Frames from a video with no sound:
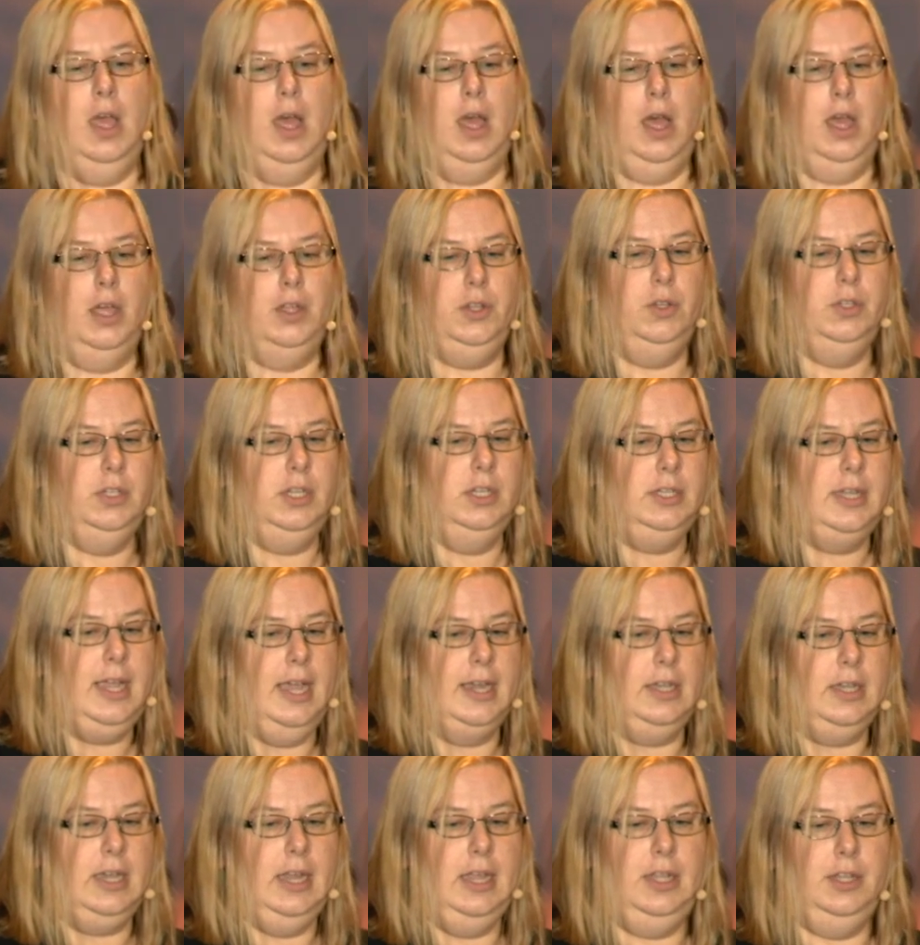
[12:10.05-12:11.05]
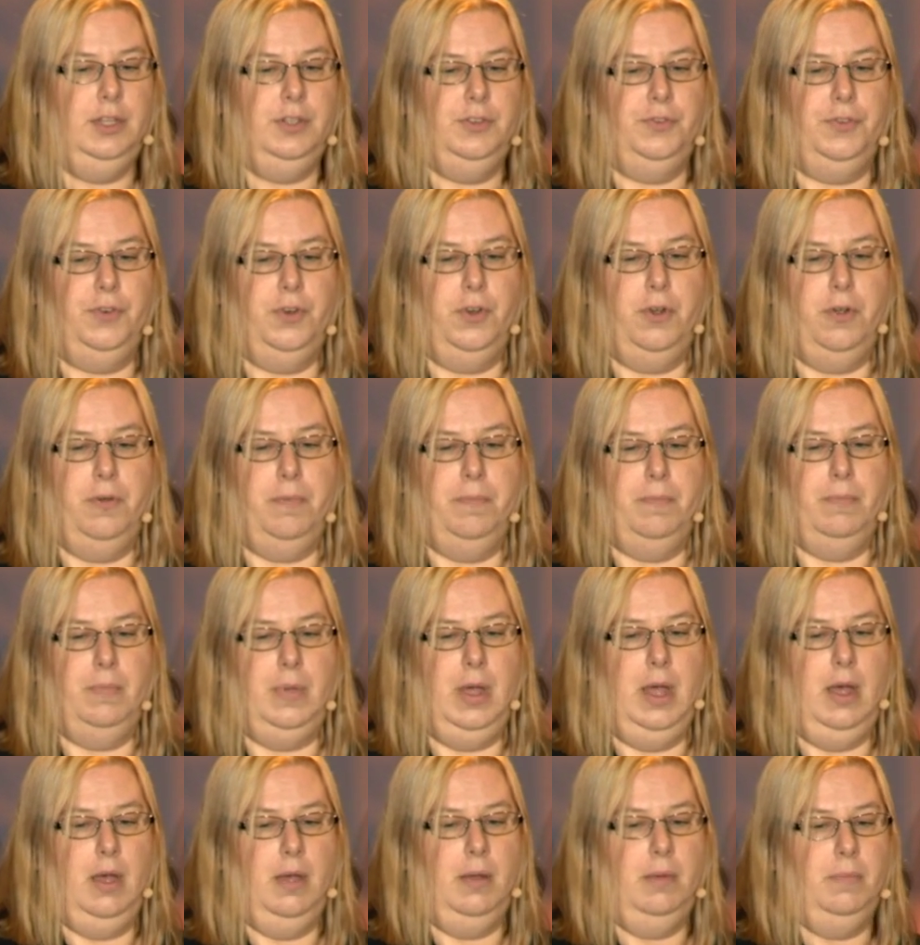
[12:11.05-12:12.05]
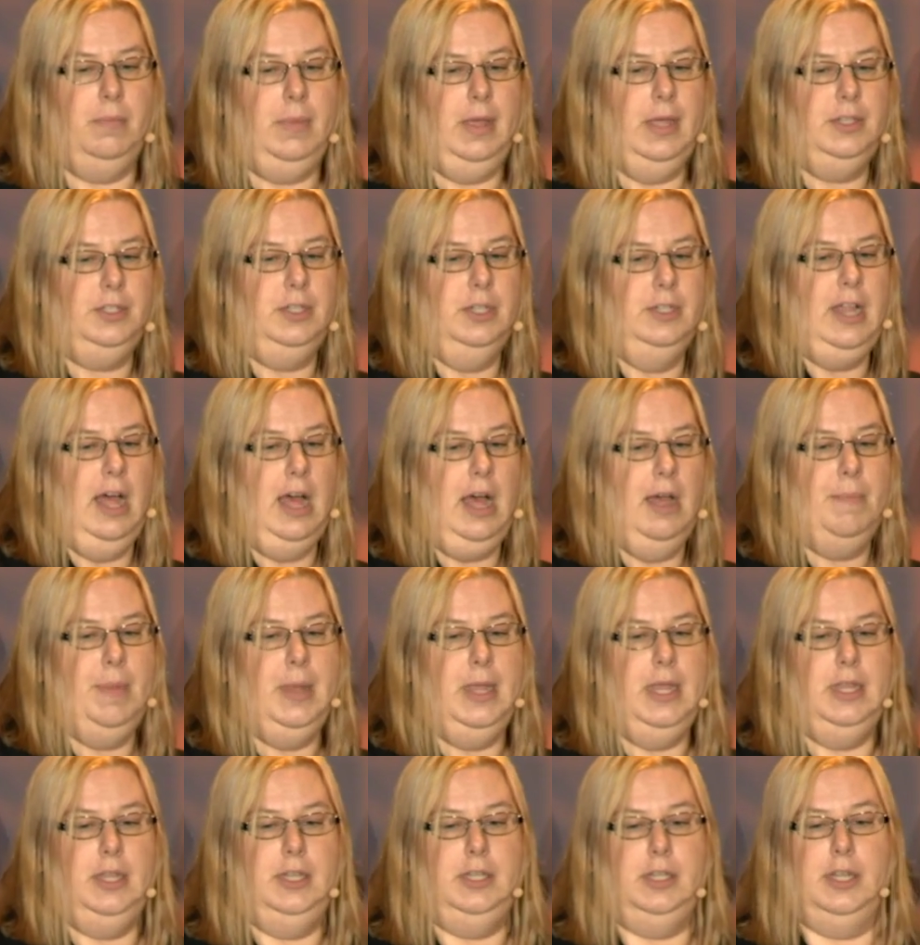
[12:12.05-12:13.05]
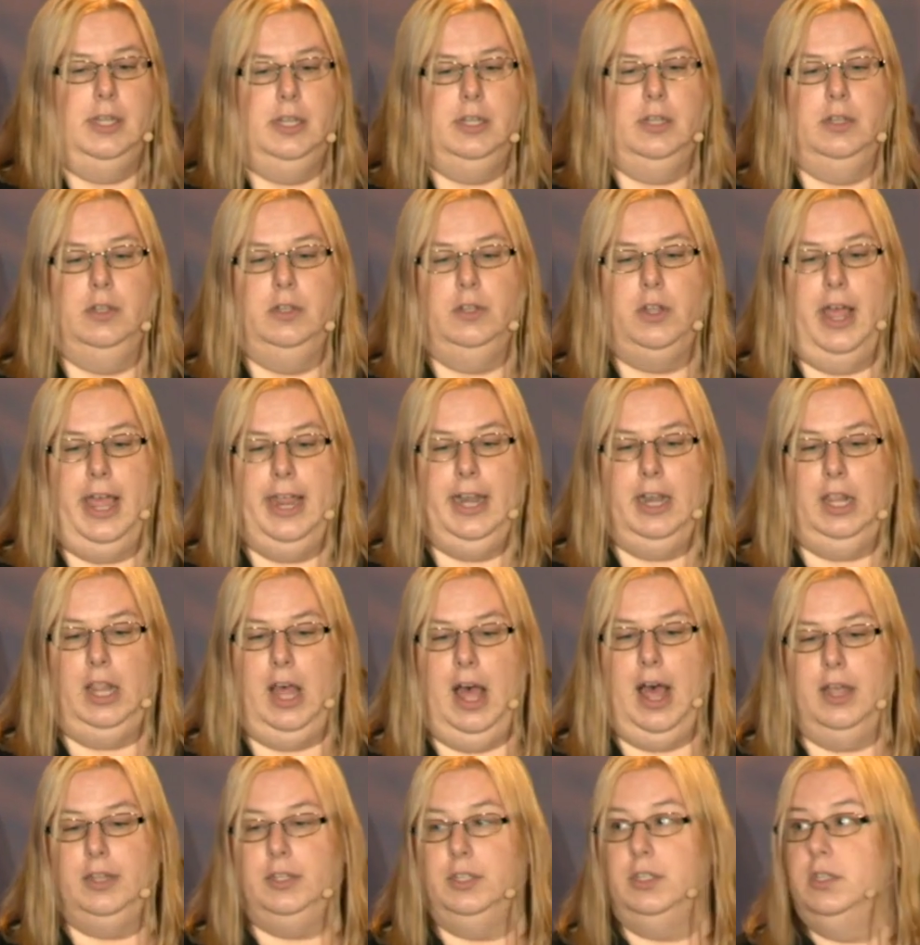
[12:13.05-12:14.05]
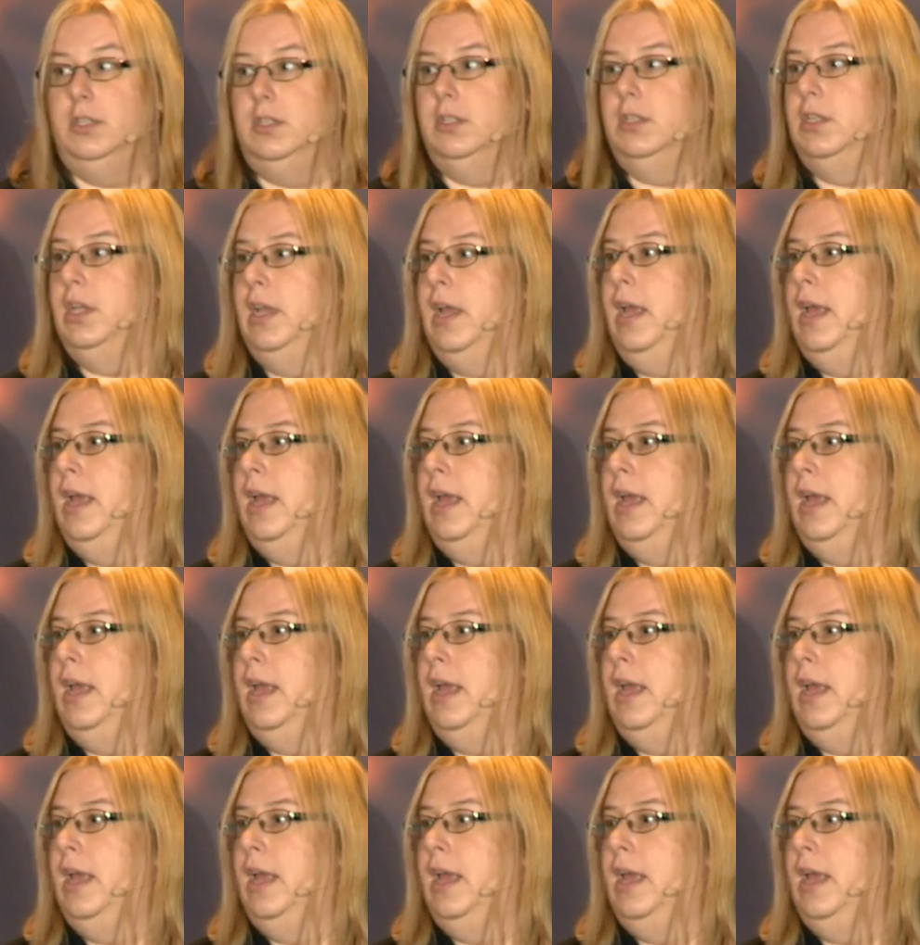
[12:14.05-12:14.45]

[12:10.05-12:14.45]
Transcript: uh, using techniques from um, Esther Derby's and Diana Larsen's